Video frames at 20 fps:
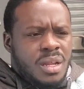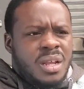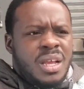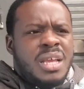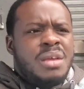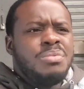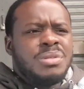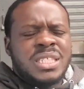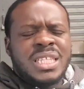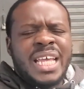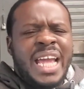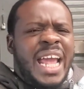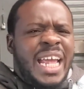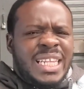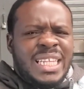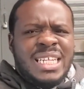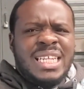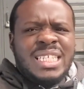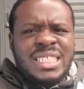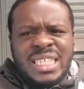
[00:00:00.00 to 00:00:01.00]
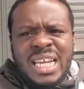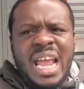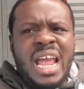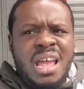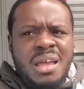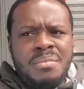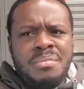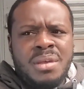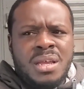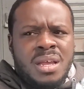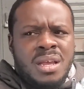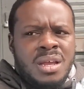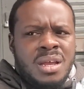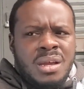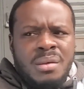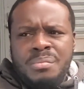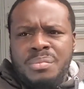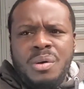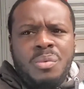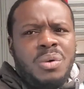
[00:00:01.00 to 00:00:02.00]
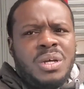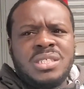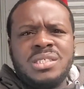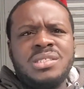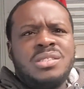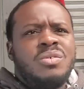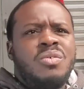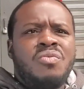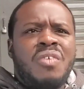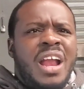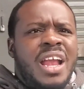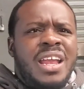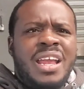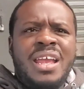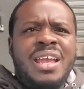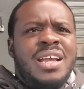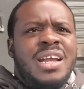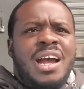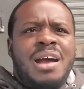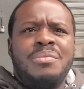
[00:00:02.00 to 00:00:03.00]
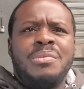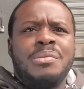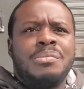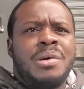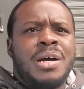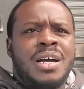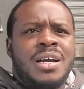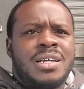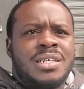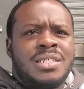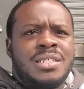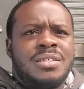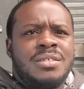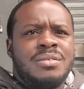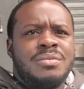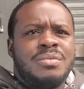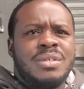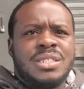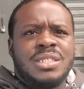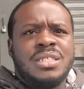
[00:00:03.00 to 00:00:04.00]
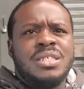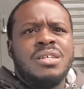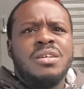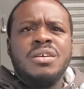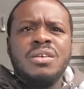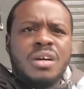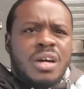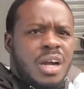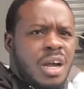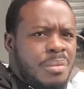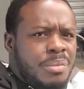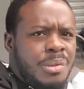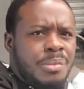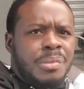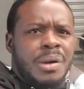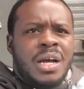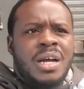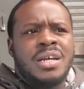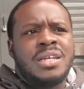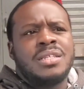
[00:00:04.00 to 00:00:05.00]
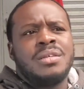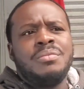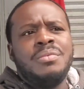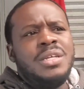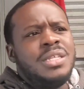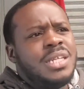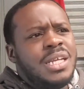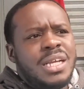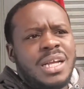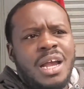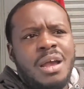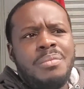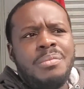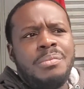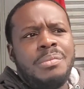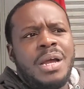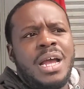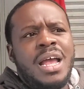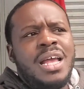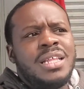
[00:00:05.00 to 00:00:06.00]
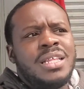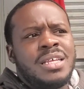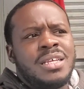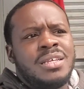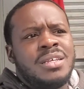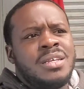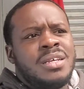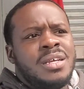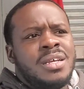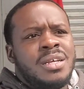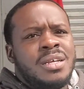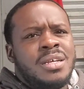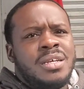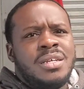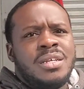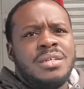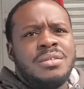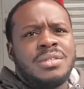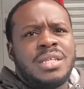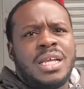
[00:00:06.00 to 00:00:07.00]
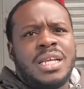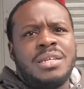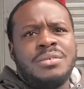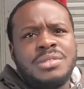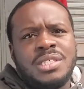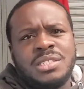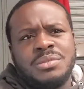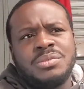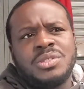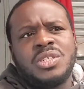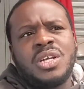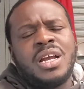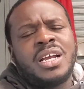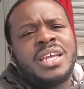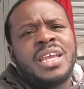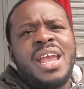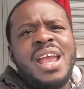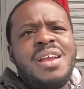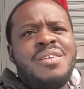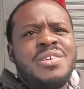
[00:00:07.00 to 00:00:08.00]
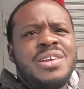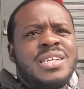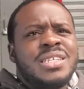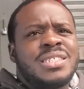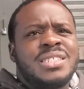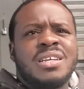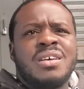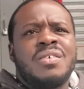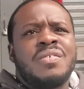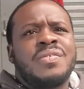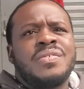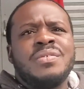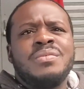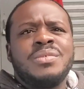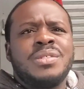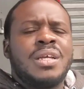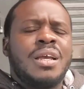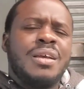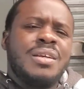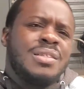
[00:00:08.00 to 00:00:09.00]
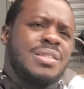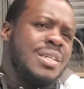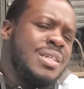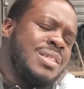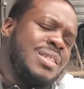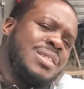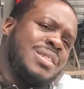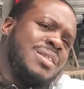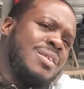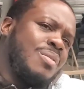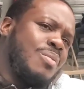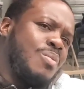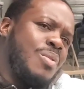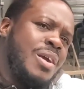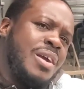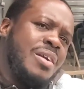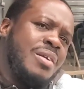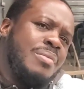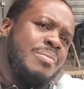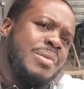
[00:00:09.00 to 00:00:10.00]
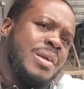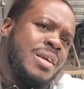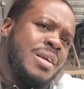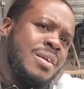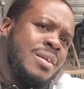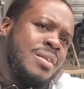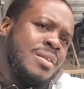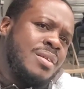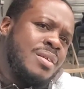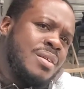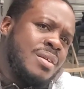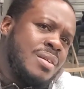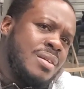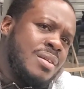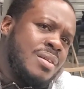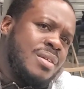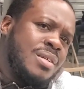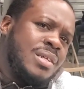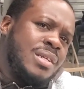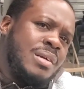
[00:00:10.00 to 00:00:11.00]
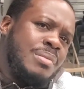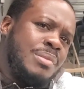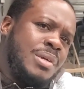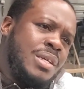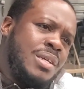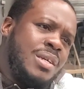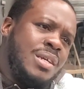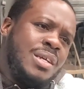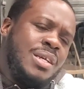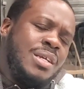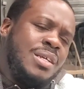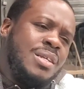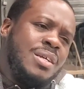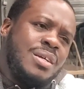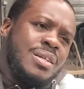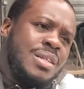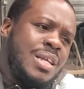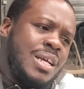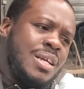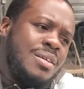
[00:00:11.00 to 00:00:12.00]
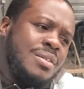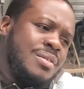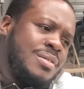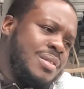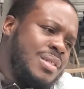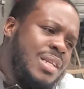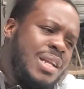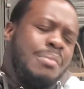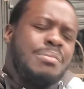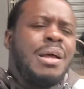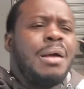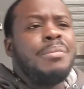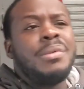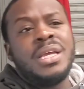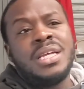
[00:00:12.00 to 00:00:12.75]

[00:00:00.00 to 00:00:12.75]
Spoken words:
he was landing the jab, but wasn't no right hand coming behind it. Wasn't a hook coming behind it. Wasn't nothing coming behind it. It was like he just was trying to carry himself. It just looked weird, man. I mean, he looked like, and I'm not